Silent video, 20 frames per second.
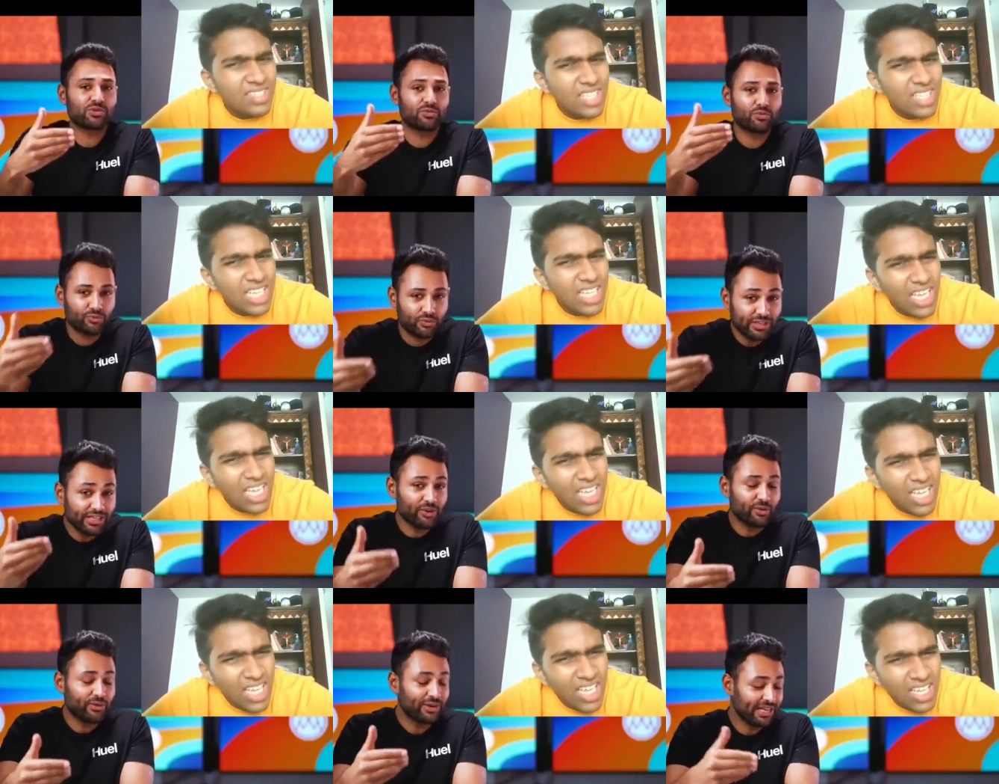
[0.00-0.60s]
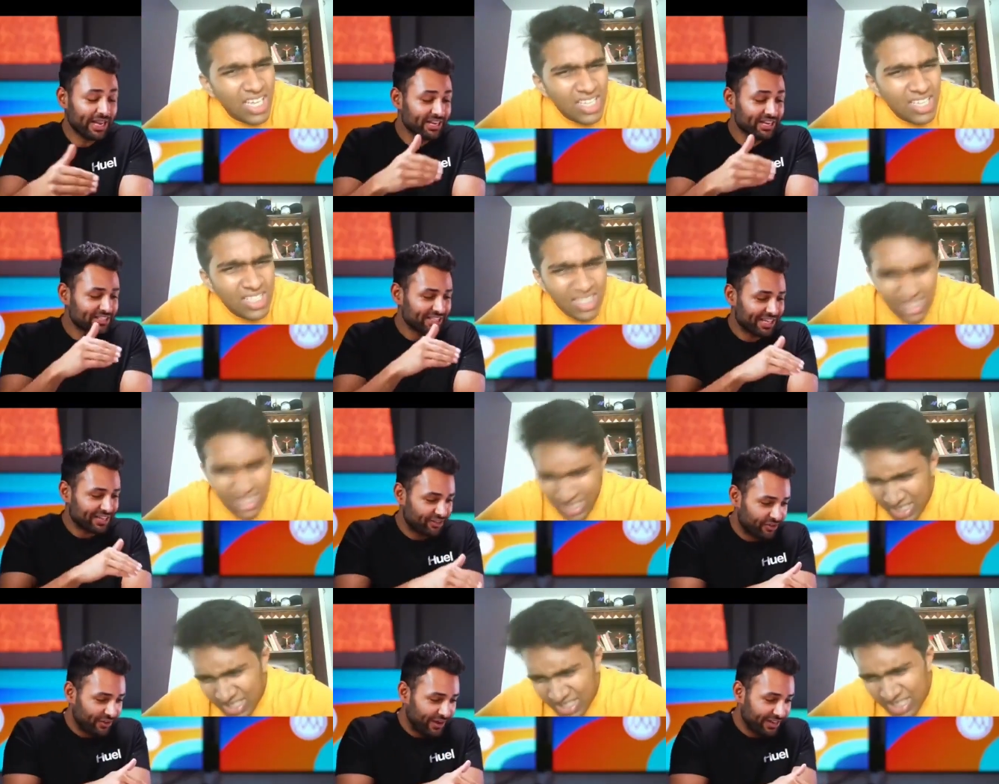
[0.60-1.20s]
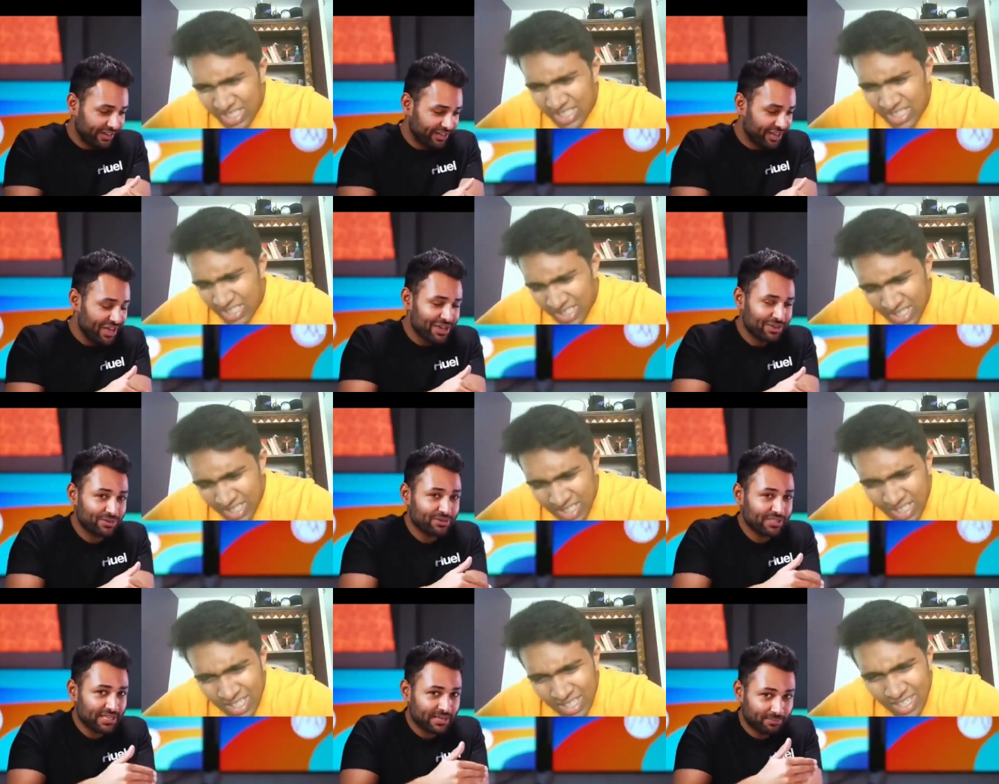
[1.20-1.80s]
Speaker 1: to recreate that track
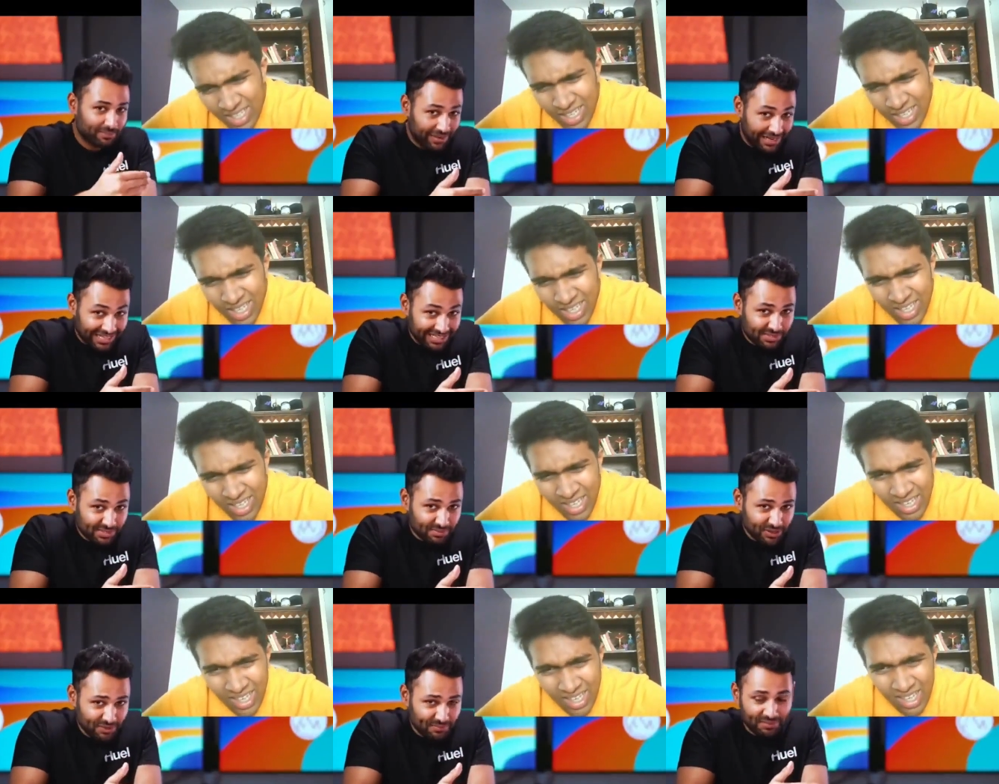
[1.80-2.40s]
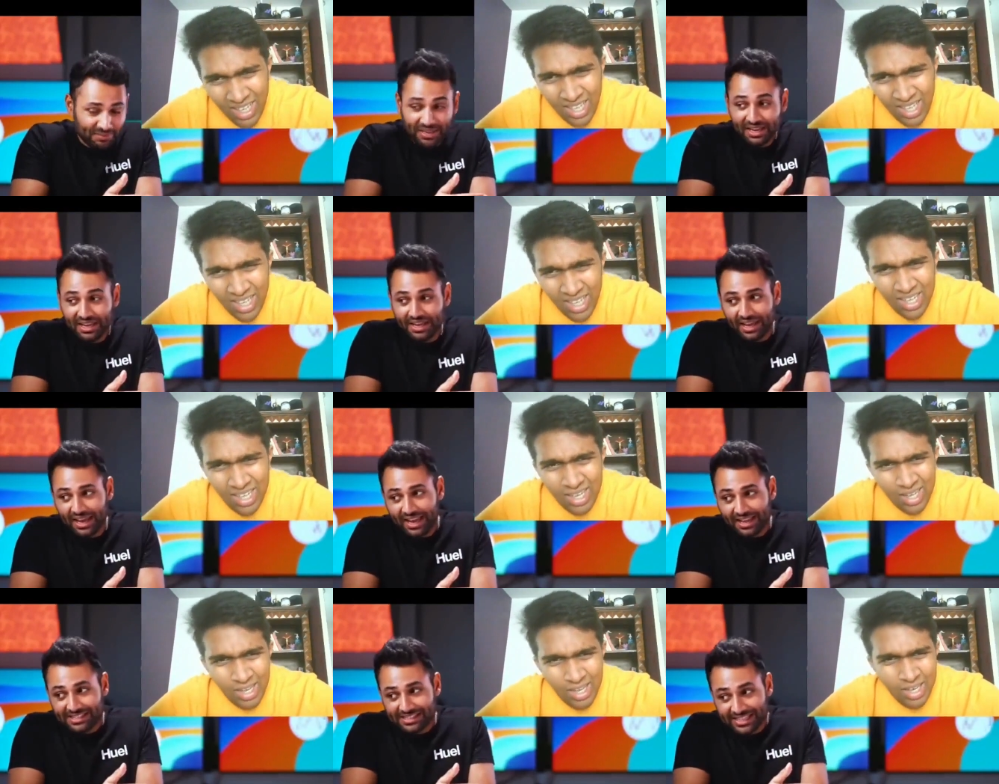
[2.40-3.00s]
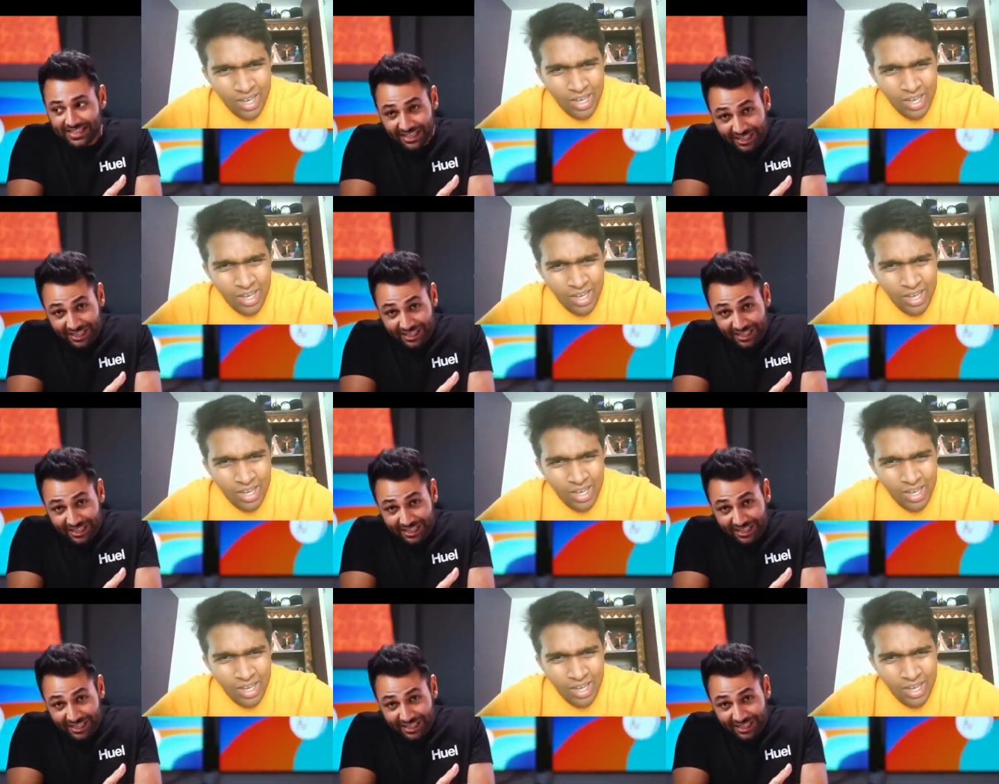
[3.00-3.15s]
using plasma as the